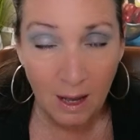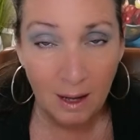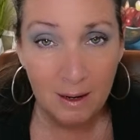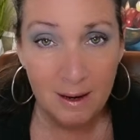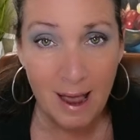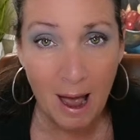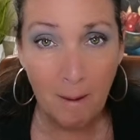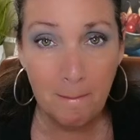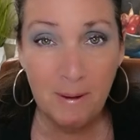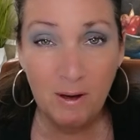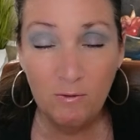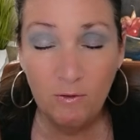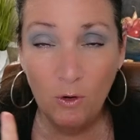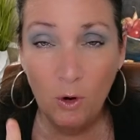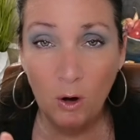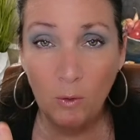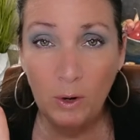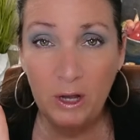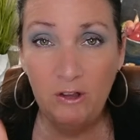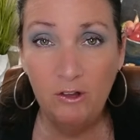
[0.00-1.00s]
Now,
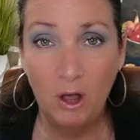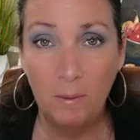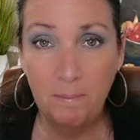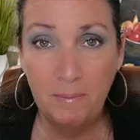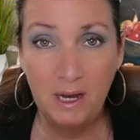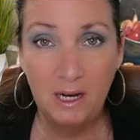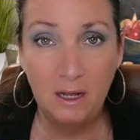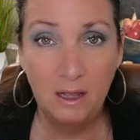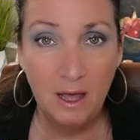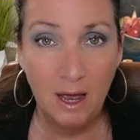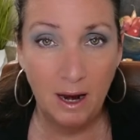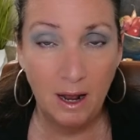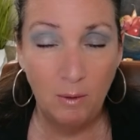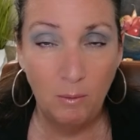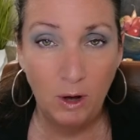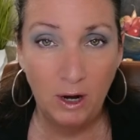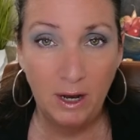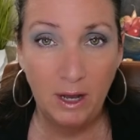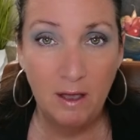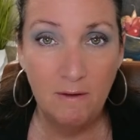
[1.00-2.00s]
before we jump into that, I
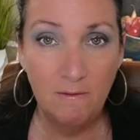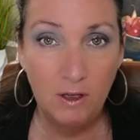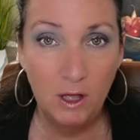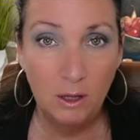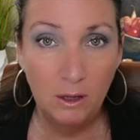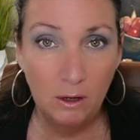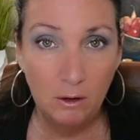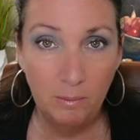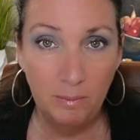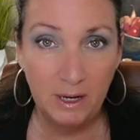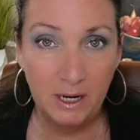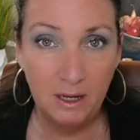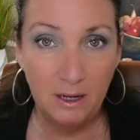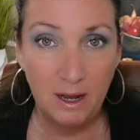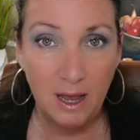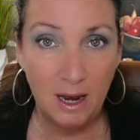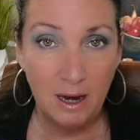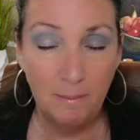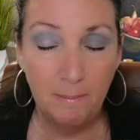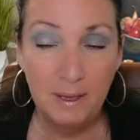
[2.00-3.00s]
want to give you a little bit of
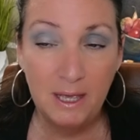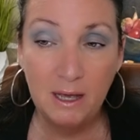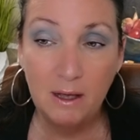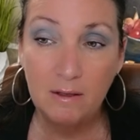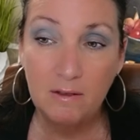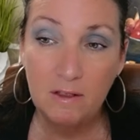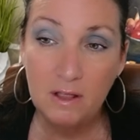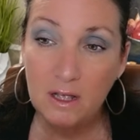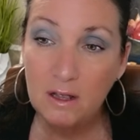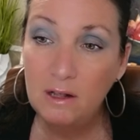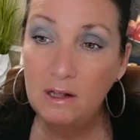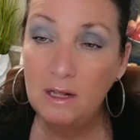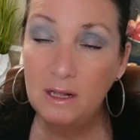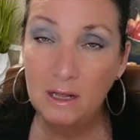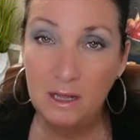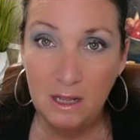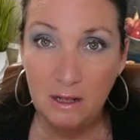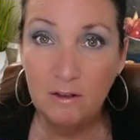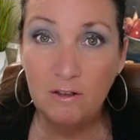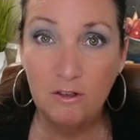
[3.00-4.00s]
data because
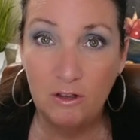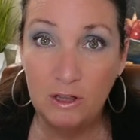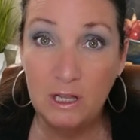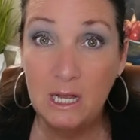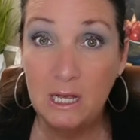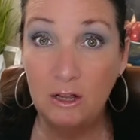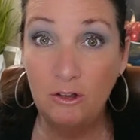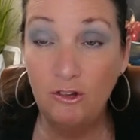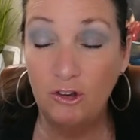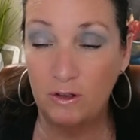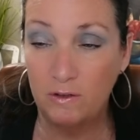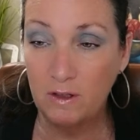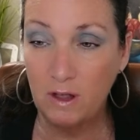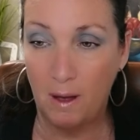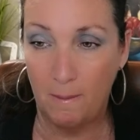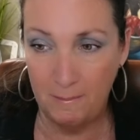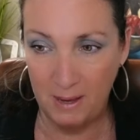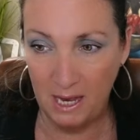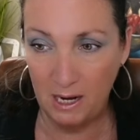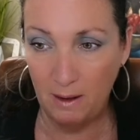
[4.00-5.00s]
this did just
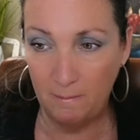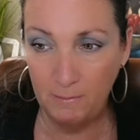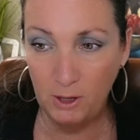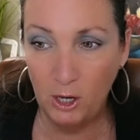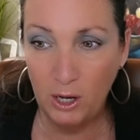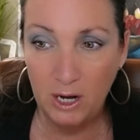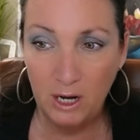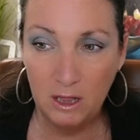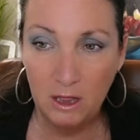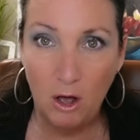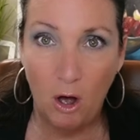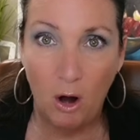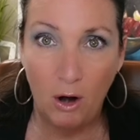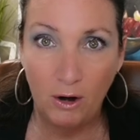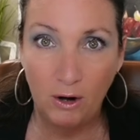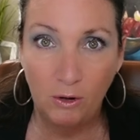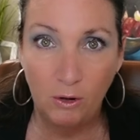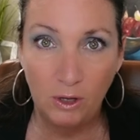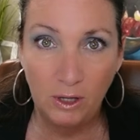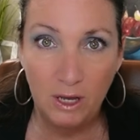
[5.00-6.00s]
come in. I'm looking at the
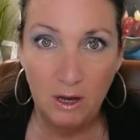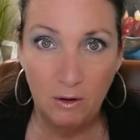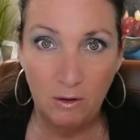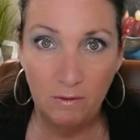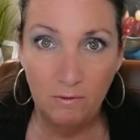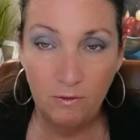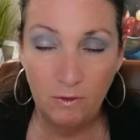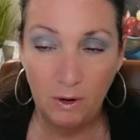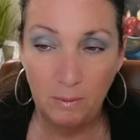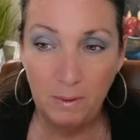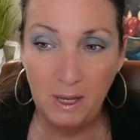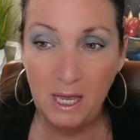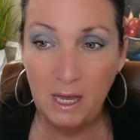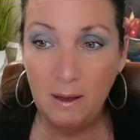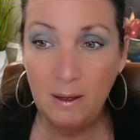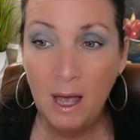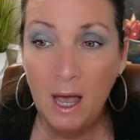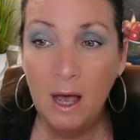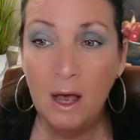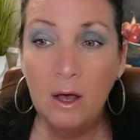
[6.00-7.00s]
article here in front of
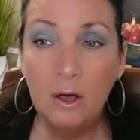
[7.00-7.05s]
me.